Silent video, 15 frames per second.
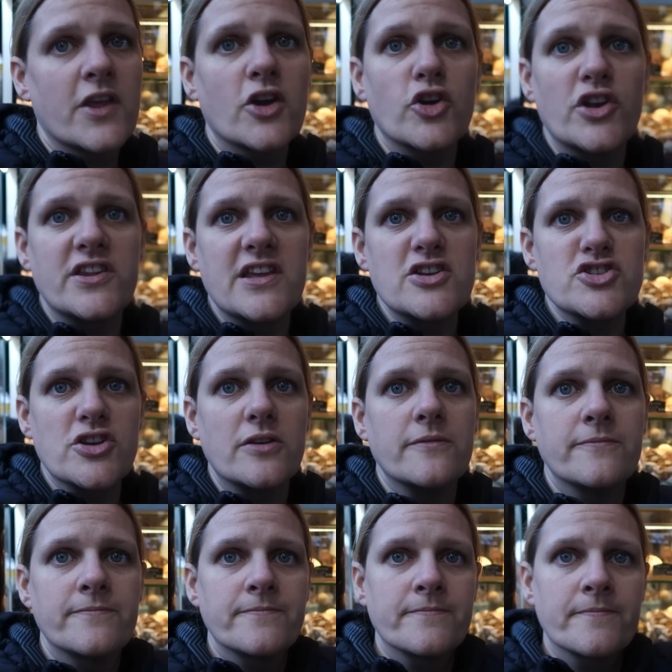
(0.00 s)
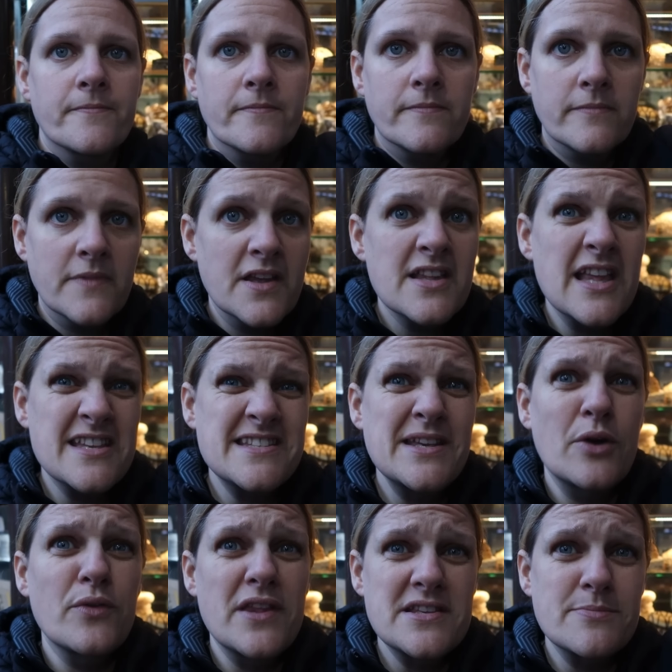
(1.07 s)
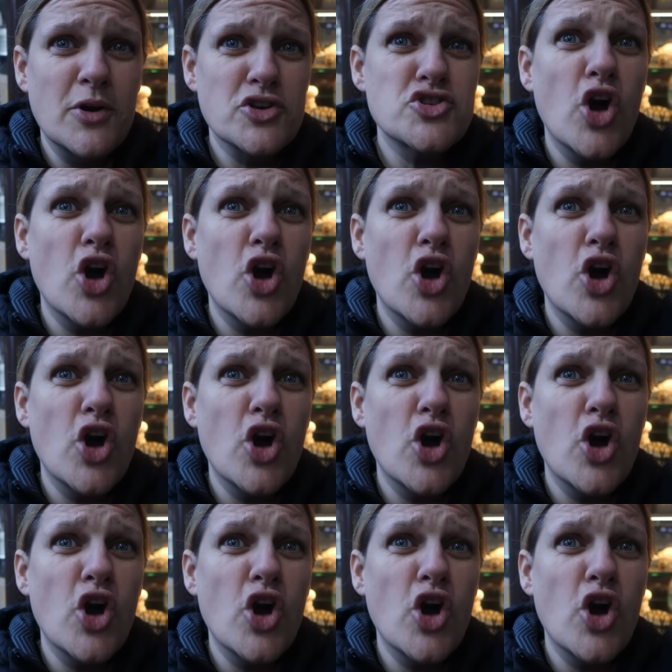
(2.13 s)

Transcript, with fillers: Good addition. Let's see what this milk